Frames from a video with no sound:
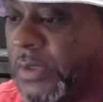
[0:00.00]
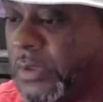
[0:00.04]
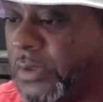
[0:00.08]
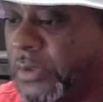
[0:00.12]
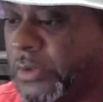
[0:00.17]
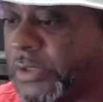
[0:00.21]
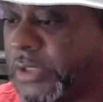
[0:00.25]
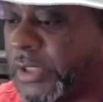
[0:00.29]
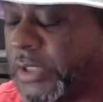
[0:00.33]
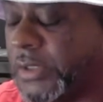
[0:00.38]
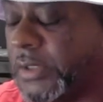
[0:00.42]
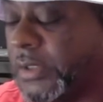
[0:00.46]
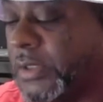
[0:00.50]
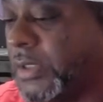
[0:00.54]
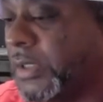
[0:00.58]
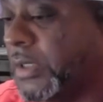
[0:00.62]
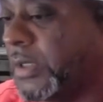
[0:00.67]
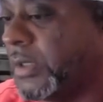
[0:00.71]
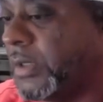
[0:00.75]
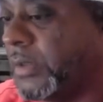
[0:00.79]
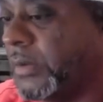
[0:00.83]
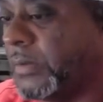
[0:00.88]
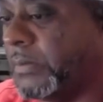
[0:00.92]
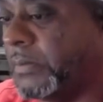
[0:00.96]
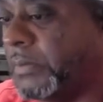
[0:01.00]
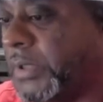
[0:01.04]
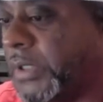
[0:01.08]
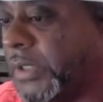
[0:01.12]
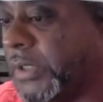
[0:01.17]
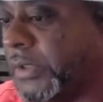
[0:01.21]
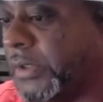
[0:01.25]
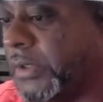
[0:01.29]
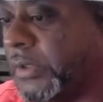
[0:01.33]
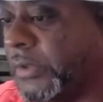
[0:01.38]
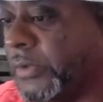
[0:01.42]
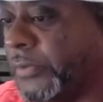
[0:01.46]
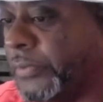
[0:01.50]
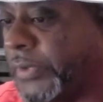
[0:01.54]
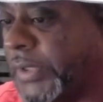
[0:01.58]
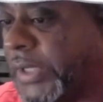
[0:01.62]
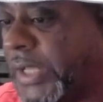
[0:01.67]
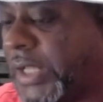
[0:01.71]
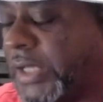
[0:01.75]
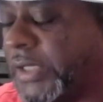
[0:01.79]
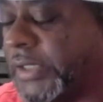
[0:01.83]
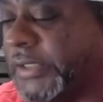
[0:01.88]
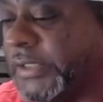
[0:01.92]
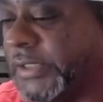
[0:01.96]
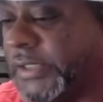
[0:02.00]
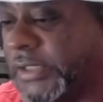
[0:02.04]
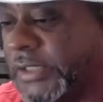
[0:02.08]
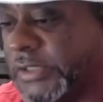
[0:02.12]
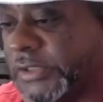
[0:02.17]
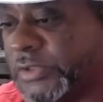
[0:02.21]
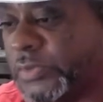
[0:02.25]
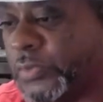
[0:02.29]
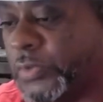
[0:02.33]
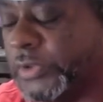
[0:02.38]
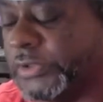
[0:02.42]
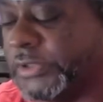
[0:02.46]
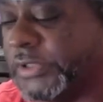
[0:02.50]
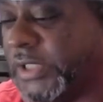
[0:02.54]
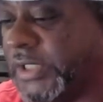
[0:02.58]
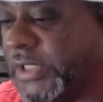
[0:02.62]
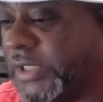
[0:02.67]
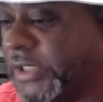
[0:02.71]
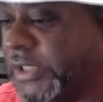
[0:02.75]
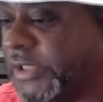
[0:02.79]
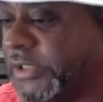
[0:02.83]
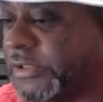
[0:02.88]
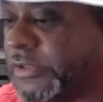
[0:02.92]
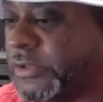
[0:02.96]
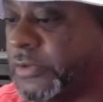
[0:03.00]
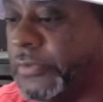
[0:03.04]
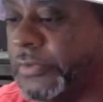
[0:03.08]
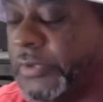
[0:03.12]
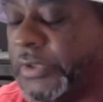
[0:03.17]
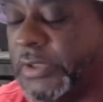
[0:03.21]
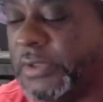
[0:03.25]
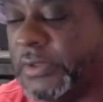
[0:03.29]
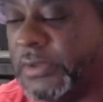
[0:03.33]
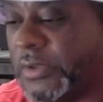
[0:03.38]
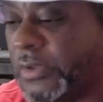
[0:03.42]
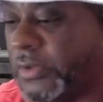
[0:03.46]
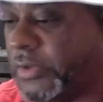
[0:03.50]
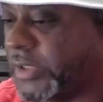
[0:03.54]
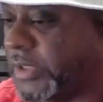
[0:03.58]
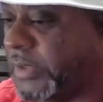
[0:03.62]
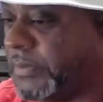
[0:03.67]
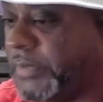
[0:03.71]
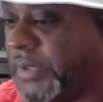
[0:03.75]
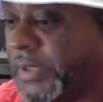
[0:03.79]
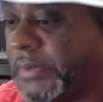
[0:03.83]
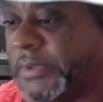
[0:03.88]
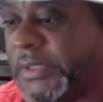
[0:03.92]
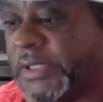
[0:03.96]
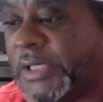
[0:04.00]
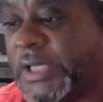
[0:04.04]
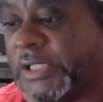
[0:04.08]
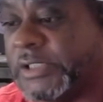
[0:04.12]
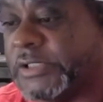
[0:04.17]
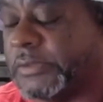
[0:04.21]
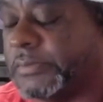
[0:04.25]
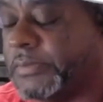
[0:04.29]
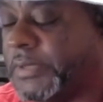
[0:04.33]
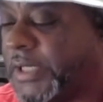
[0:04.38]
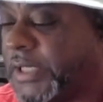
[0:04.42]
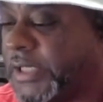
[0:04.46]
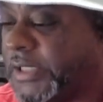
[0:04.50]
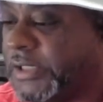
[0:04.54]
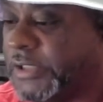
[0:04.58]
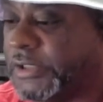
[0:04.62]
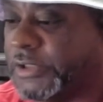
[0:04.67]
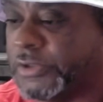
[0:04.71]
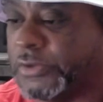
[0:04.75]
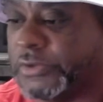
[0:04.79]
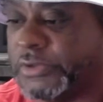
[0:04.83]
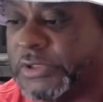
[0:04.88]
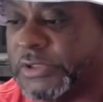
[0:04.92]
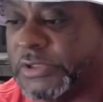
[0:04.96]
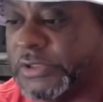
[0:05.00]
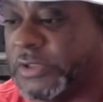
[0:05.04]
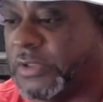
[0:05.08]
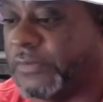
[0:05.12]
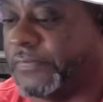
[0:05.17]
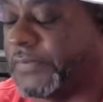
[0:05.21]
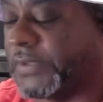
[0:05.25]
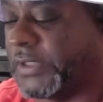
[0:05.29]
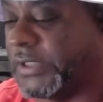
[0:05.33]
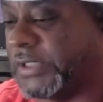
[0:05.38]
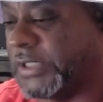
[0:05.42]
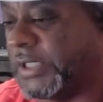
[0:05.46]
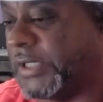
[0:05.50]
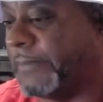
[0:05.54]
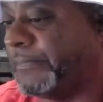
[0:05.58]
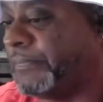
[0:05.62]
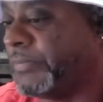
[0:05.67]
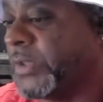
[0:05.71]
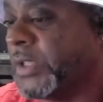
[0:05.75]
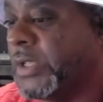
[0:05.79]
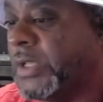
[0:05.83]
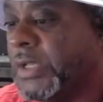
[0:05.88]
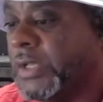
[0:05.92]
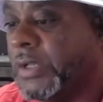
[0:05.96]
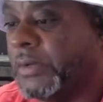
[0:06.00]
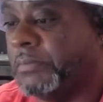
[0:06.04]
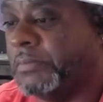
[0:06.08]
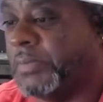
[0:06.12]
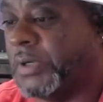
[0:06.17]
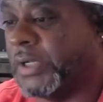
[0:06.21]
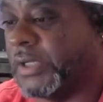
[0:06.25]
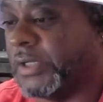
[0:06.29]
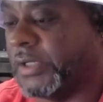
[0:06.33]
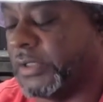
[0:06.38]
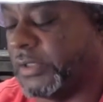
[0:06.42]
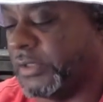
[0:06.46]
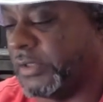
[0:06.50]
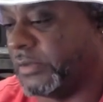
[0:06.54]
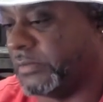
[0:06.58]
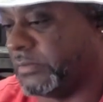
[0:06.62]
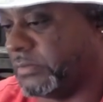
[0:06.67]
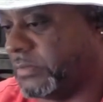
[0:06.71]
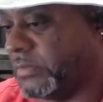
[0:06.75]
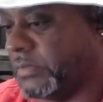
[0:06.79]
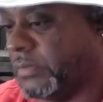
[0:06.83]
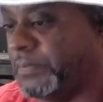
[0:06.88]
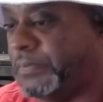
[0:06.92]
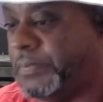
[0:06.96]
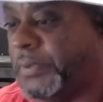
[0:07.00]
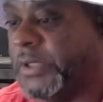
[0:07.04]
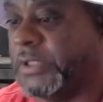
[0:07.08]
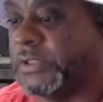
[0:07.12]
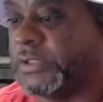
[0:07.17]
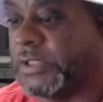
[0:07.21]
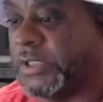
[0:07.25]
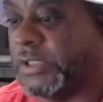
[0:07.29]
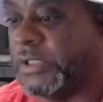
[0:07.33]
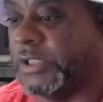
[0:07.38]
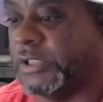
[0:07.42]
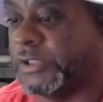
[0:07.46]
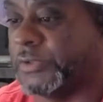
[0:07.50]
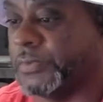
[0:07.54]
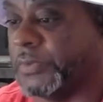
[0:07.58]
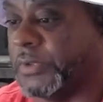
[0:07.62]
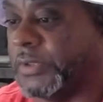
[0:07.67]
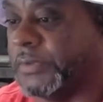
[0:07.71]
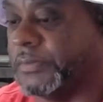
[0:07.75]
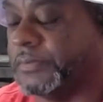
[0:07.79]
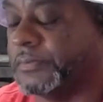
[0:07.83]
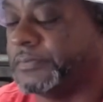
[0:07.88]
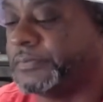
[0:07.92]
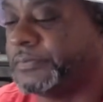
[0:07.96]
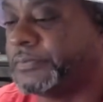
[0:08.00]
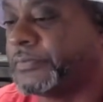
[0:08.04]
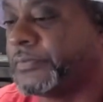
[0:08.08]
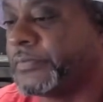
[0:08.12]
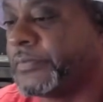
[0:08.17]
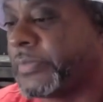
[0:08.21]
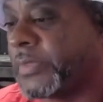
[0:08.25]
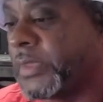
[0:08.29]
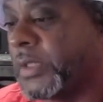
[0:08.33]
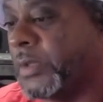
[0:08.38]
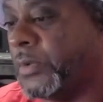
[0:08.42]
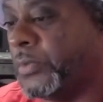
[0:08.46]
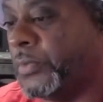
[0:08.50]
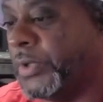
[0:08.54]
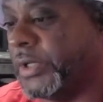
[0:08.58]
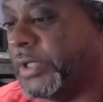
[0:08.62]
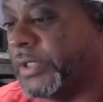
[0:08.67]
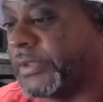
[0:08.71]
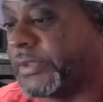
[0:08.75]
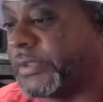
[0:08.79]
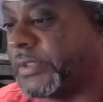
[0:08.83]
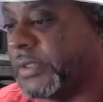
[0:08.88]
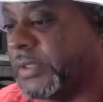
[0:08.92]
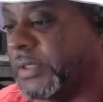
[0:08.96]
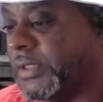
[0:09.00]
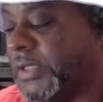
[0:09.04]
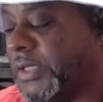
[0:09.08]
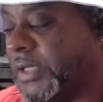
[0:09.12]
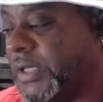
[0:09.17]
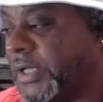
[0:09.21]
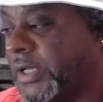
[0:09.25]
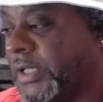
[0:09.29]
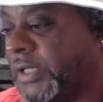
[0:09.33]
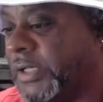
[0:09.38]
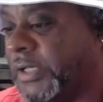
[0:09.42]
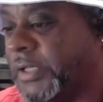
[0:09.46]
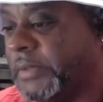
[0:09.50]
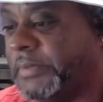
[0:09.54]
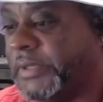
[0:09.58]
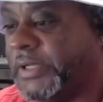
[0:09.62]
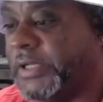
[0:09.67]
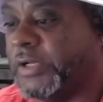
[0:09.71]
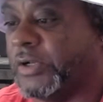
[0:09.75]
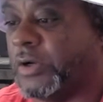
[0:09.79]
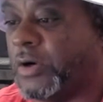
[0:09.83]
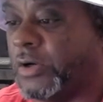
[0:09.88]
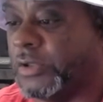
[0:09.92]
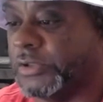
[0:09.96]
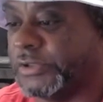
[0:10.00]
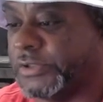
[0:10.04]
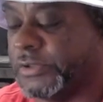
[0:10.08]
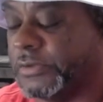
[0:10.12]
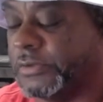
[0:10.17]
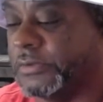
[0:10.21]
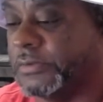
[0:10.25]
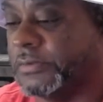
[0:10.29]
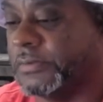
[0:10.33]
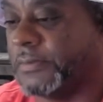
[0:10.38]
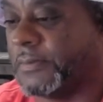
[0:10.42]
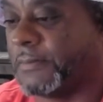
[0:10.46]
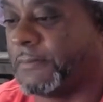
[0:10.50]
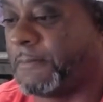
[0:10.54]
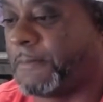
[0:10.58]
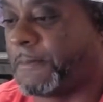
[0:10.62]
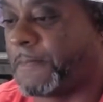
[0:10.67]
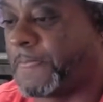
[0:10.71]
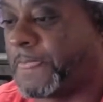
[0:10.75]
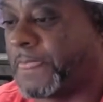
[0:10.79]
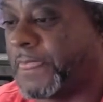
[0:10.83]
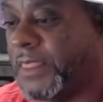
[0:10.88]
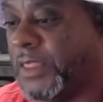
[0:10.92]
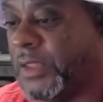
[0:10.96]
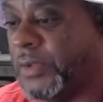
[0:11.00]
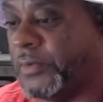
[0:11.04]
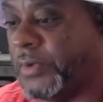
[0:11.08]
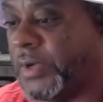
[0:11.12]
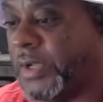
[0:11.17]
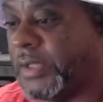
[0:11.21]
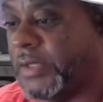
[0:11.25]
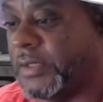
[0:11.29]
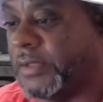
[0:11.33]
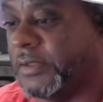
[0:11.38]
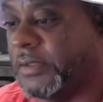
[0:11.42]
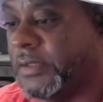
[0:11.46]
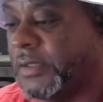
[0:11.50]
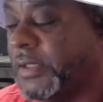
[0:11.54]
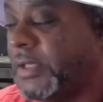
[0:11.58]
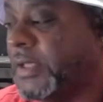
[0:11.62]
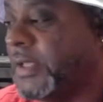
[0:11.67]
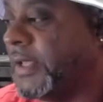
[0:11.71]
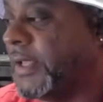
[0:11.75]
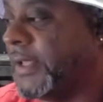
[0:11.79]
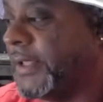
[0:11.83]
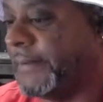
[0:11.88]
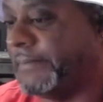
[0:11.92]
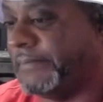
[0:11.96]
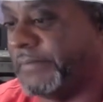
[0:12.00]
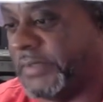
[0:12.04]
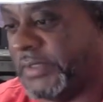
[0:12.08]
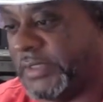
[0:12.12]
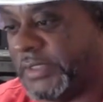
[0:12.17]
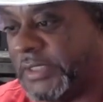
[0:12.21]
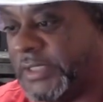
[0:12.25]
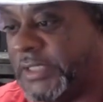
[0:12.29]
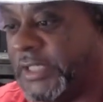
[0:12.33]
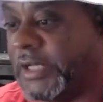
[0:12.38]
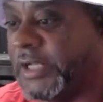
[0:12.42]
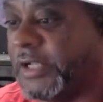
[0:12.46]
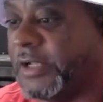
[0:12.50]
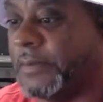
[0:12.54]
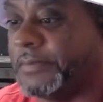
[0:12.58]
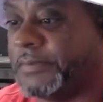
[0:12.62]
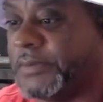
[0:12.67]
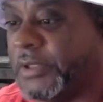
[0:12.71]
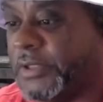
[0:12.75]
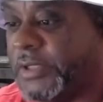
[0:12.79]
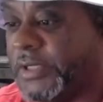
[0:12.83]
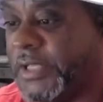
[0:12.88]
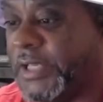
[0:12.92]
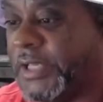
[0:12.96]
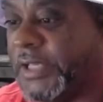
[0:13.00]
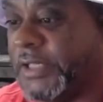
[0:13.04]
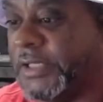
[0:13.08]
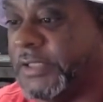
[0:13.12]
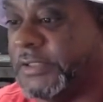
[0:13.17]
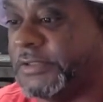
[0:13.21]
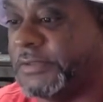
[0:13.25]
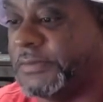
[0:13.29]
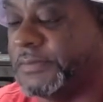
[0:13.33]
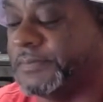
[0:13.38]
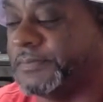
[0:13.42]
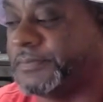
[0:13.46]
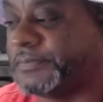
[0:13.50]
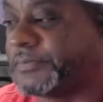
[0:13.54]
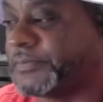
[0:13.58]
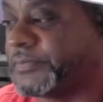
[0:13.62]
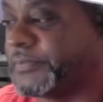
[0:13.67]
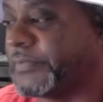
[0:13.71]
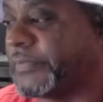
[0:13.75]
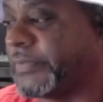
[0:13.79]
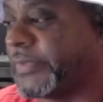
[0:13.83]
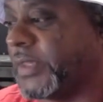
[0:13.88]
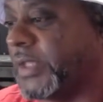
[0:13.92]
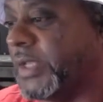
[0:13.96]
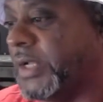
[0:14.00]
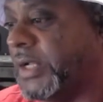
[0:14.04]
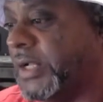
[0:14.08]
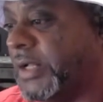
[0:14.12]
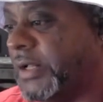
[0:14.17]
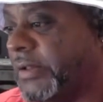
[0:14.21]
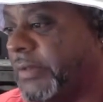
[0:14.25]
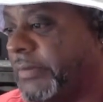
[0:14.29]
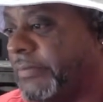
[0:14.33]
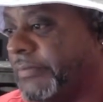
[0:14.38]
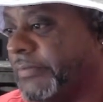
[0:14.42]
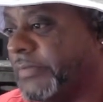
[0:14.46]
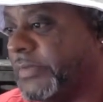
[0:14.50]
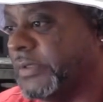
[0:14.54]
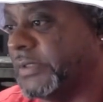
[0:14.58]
okay? But the reality is, was in his career, okay, maybe he had some hand issues and stuff like that. But put it to you this way with a limited arsenal, right? Getting up there in age, um,